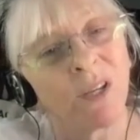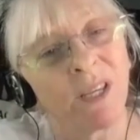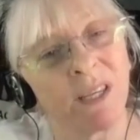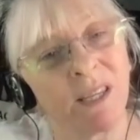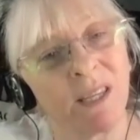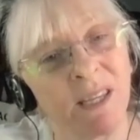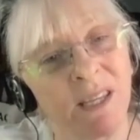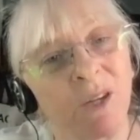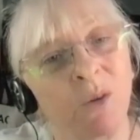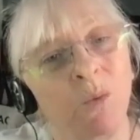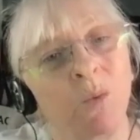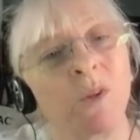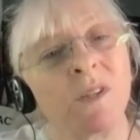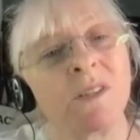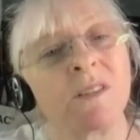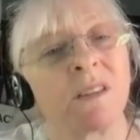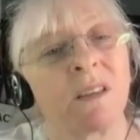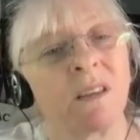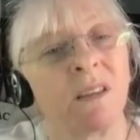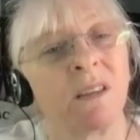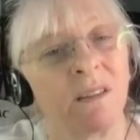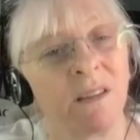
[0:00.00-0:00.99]
he was
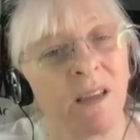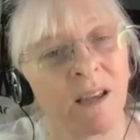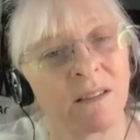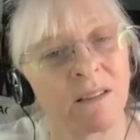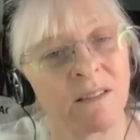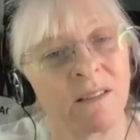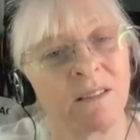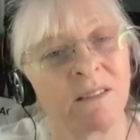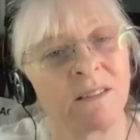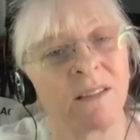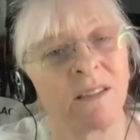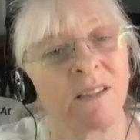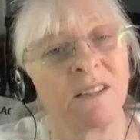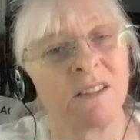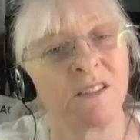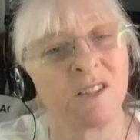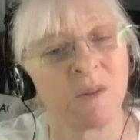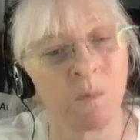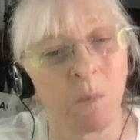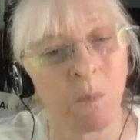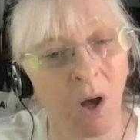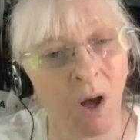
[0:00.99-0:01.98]
connected to
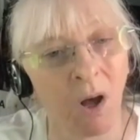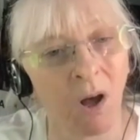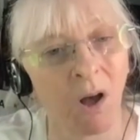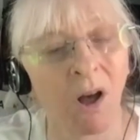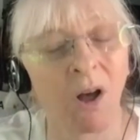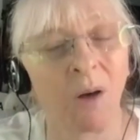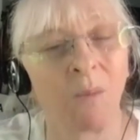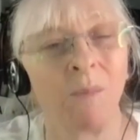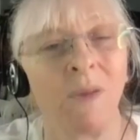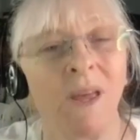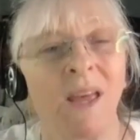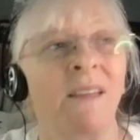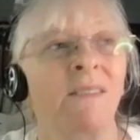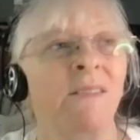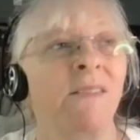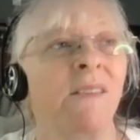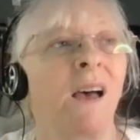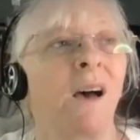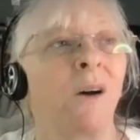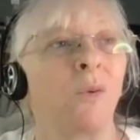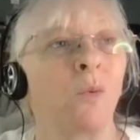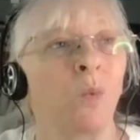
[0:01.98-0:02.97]
his mom, and
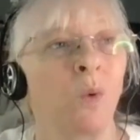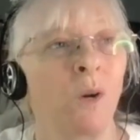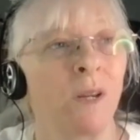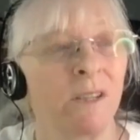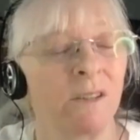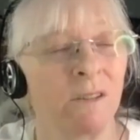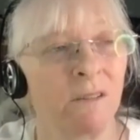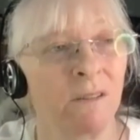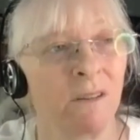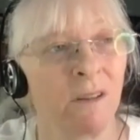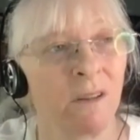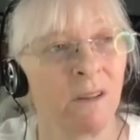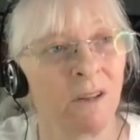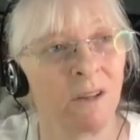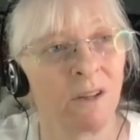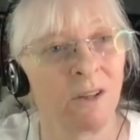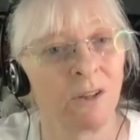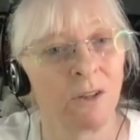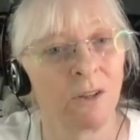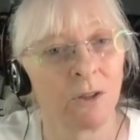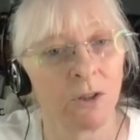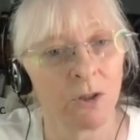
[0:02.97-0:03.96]
that when
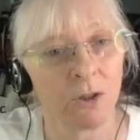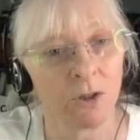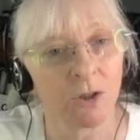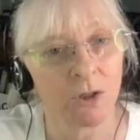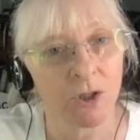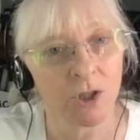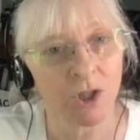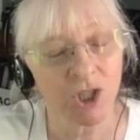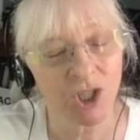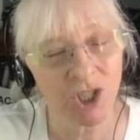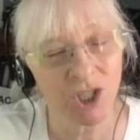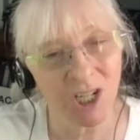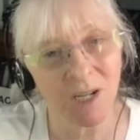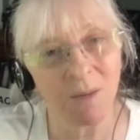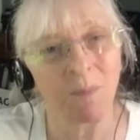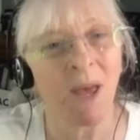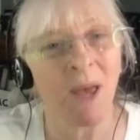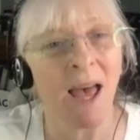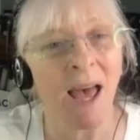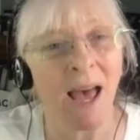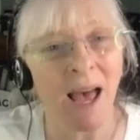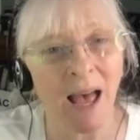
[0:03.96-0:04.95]
she
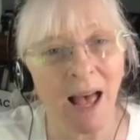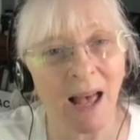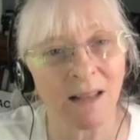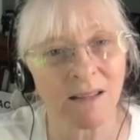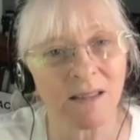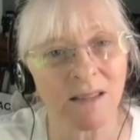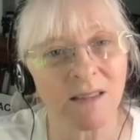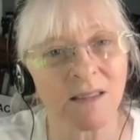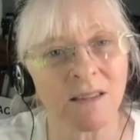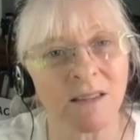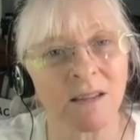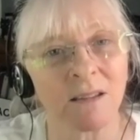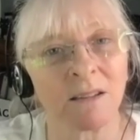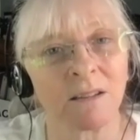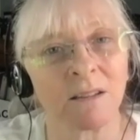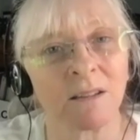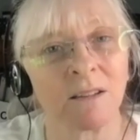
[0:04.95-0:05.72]
passed,